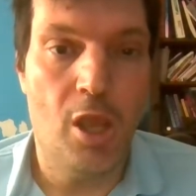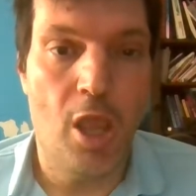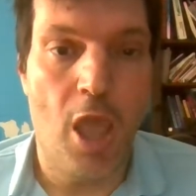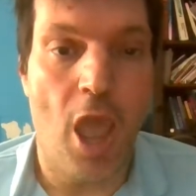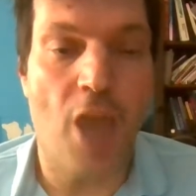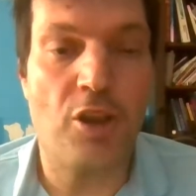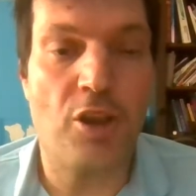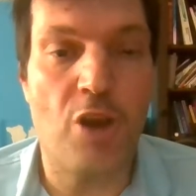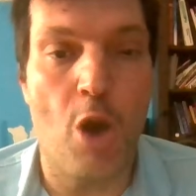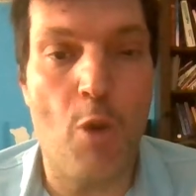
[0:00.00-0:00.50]

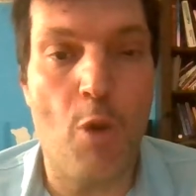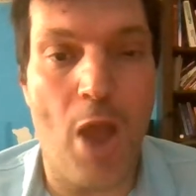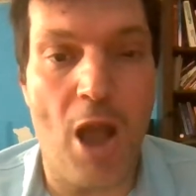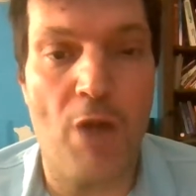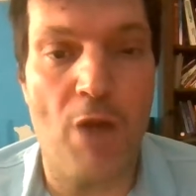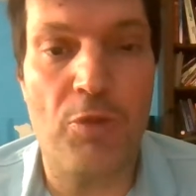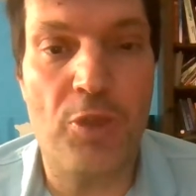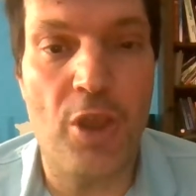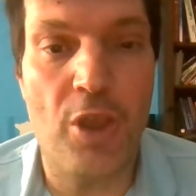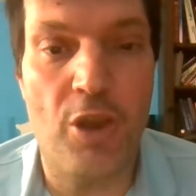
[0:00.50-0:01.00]
and go
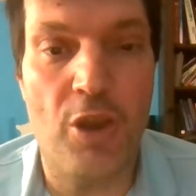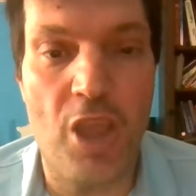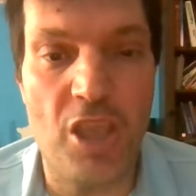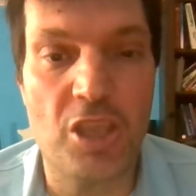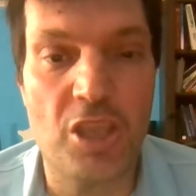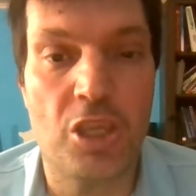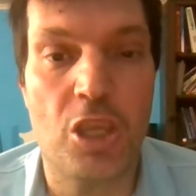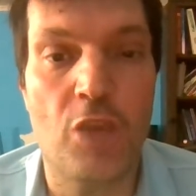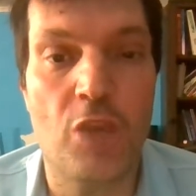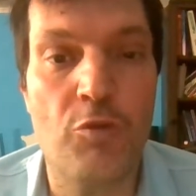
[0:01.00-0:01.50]
out there
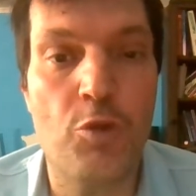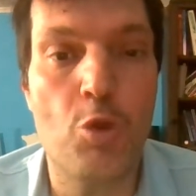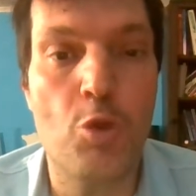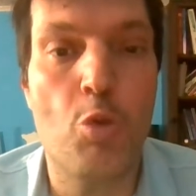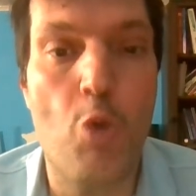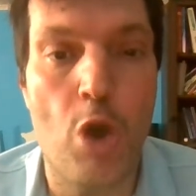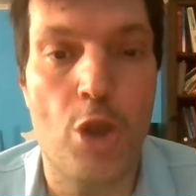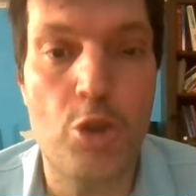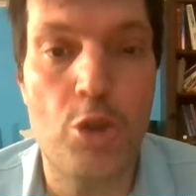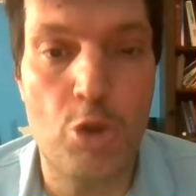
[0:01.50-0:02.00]
and give you
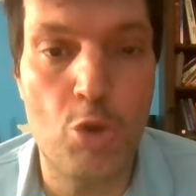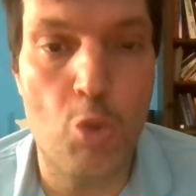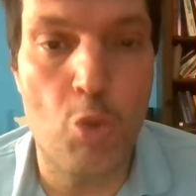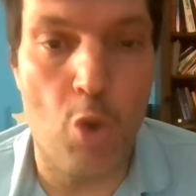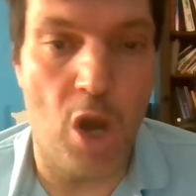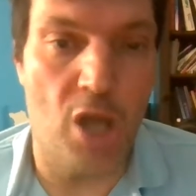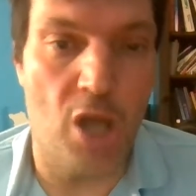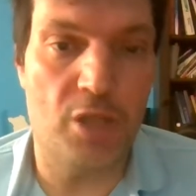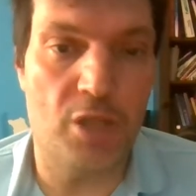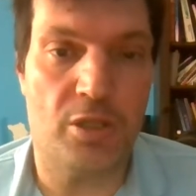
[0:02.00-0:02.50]
what you
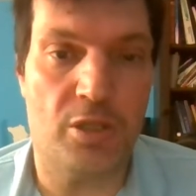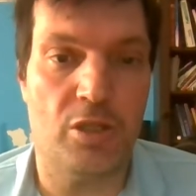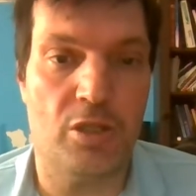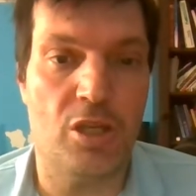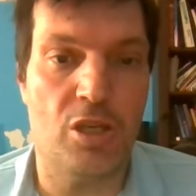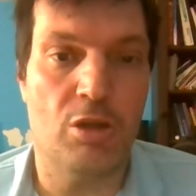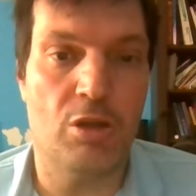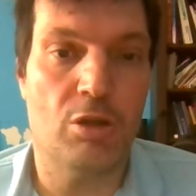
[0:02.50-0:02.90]
wanted